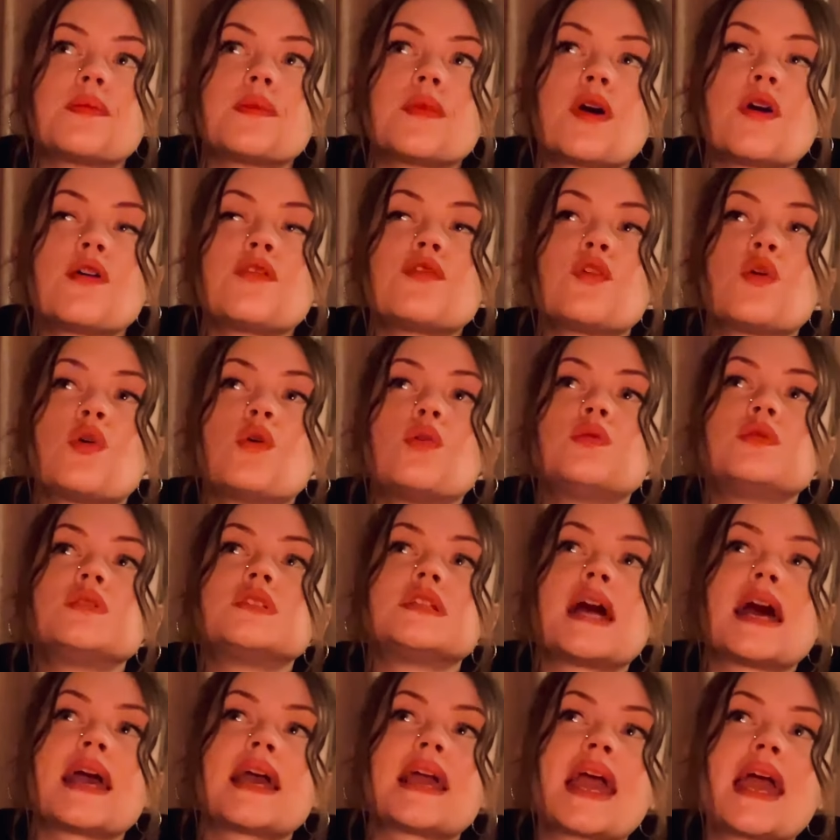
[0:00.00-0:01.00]
of
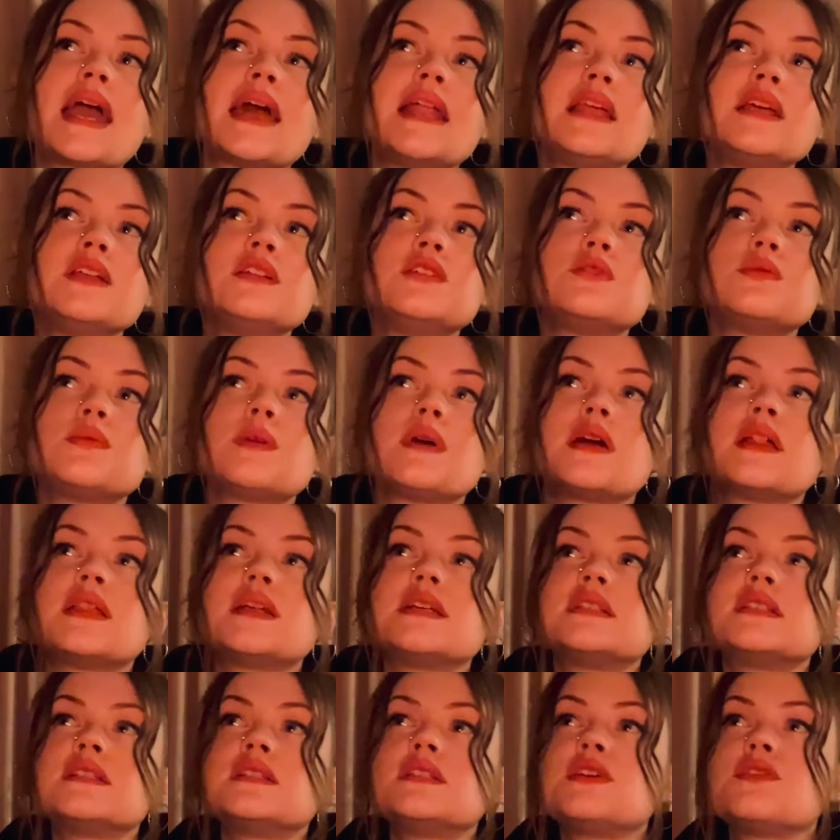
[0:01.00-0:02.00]
course, like, getting into it,
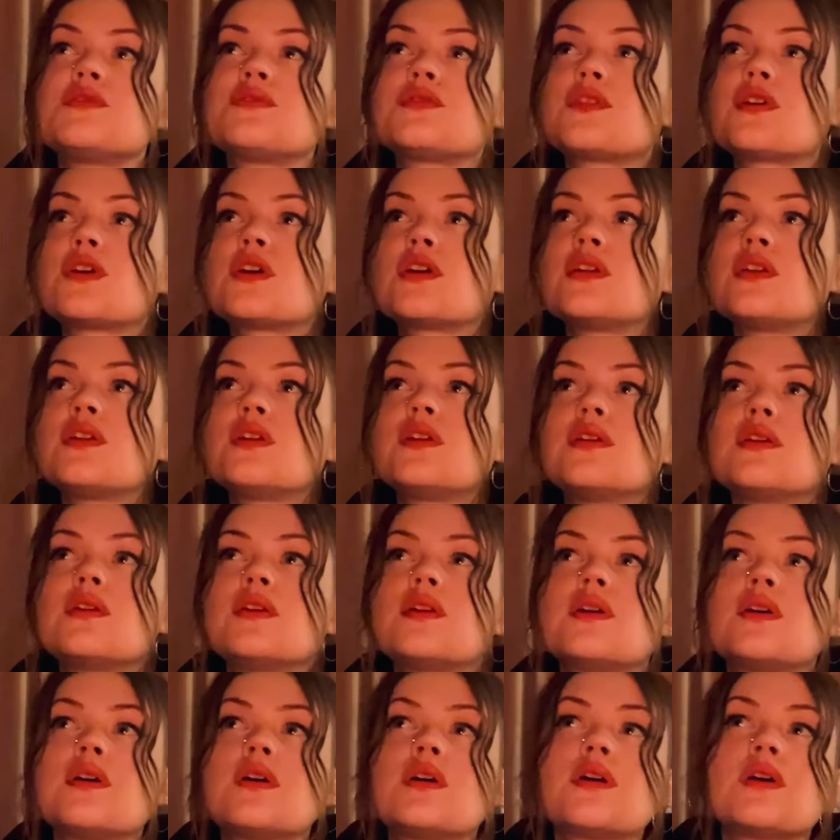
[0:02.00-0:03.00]
there's different
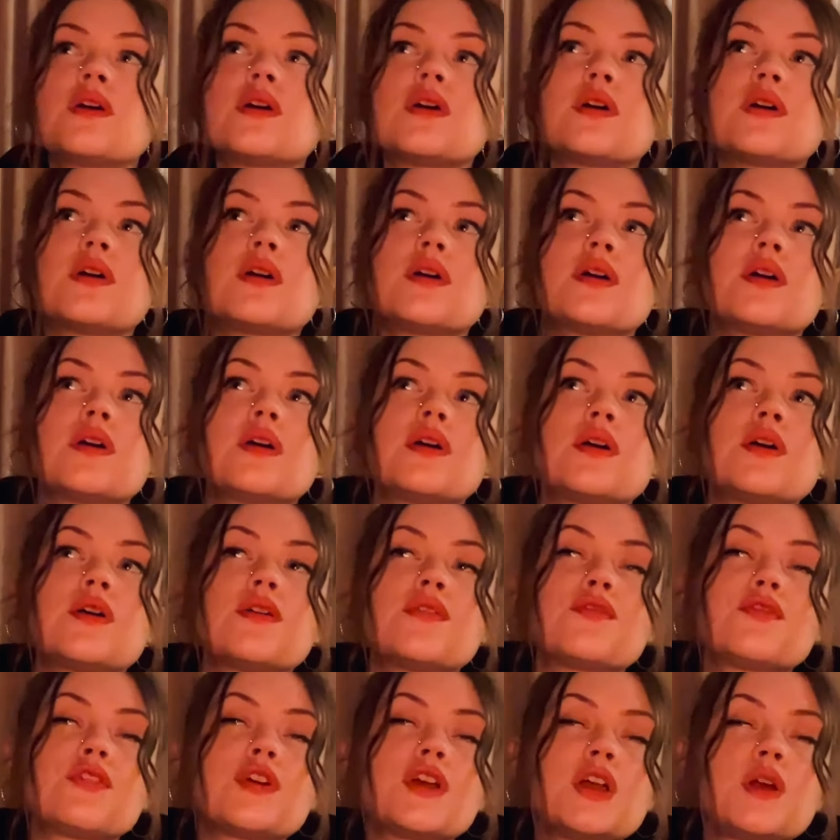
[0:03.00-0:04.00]

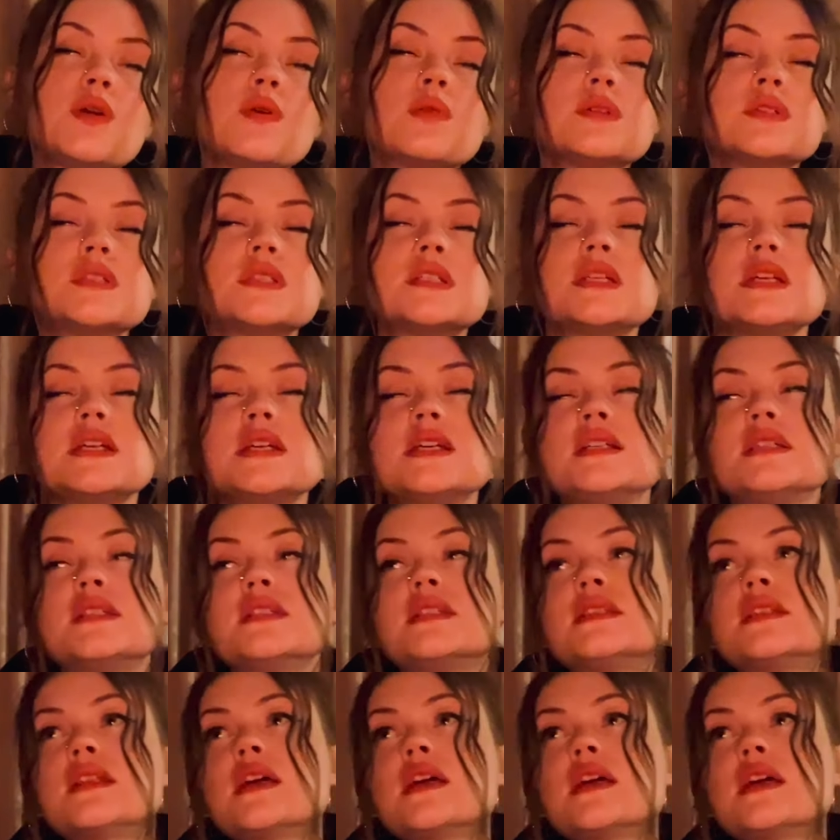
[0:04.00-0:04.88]
frequencies